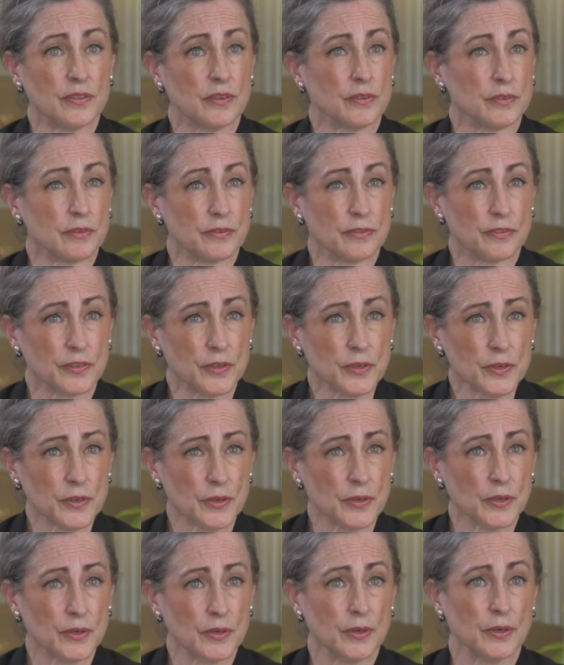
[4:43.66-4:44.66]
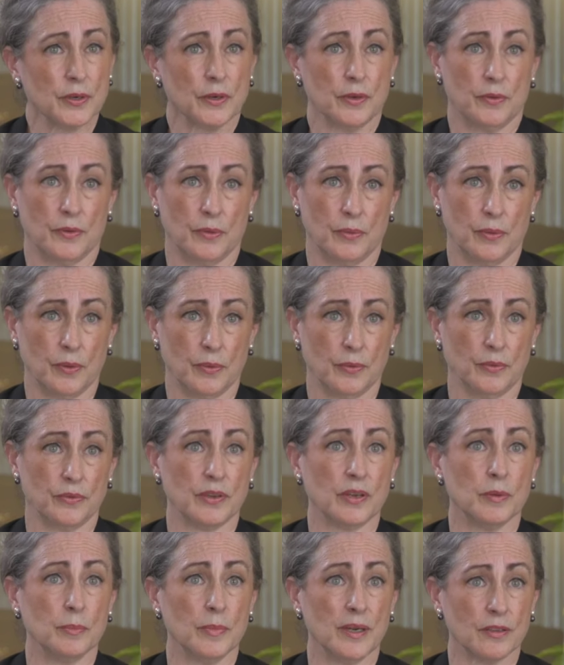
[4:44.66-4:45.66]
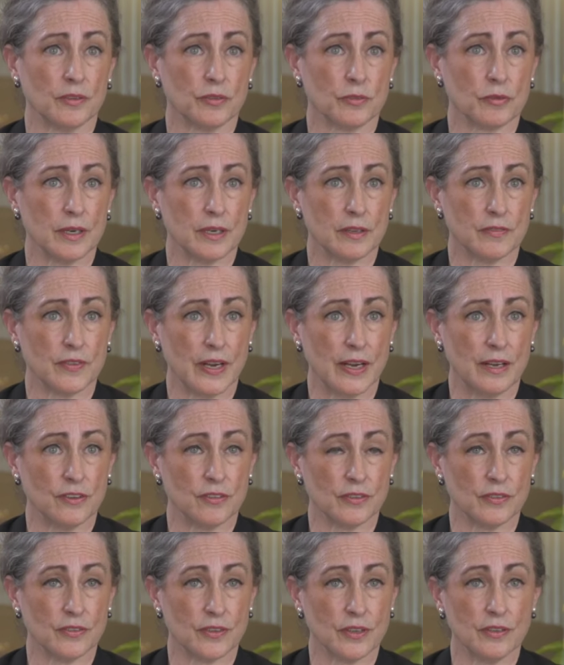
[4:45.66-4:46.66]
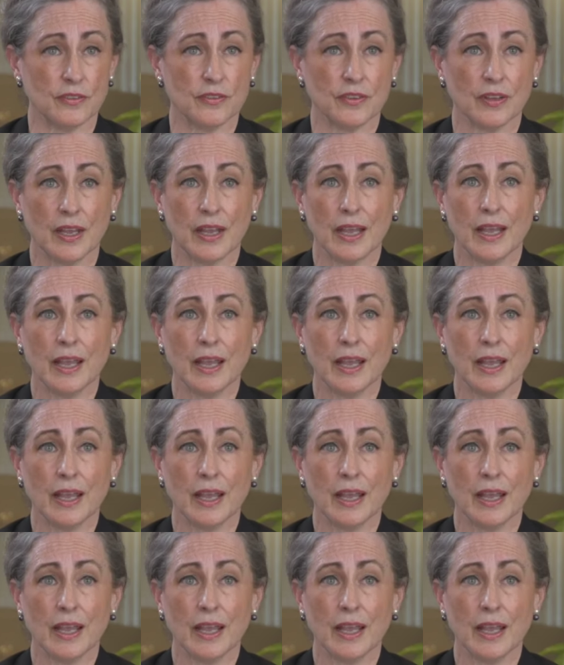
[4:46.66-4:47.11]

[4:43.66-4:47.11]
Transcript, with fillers: that defer to those administrative agencies,